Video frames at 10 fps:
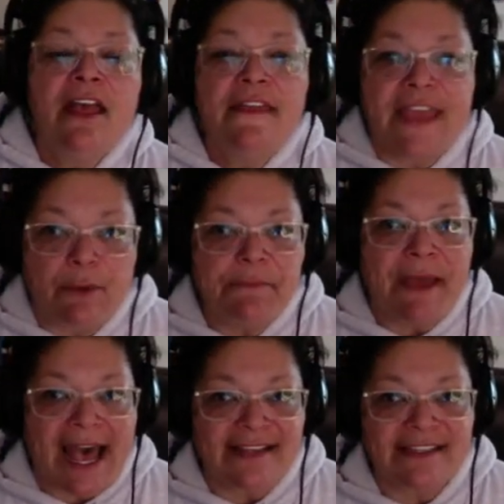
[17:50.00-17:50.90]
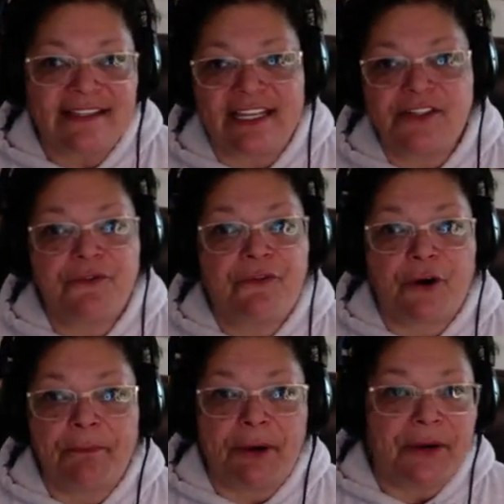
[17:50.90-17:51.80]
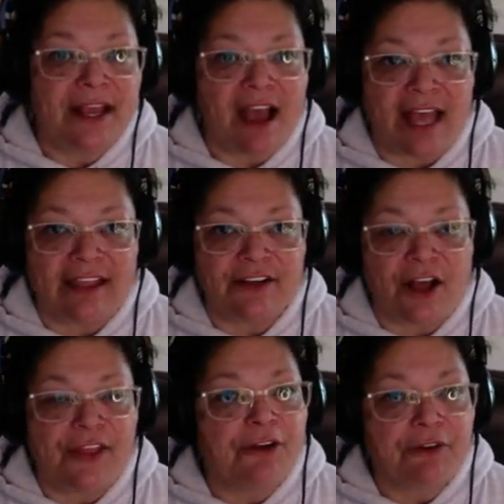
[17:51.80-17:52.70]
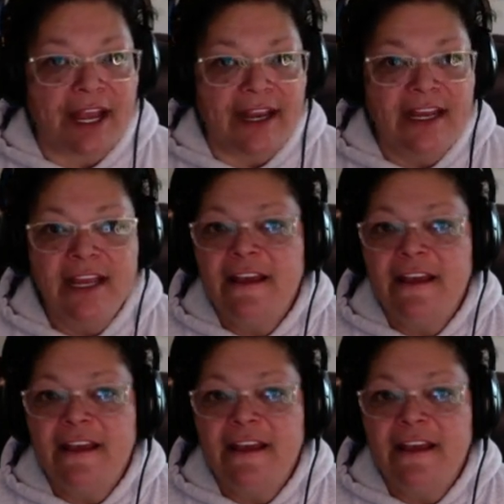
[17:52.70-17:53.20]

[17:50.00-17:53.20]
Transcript: they would pass this foreboding island on their right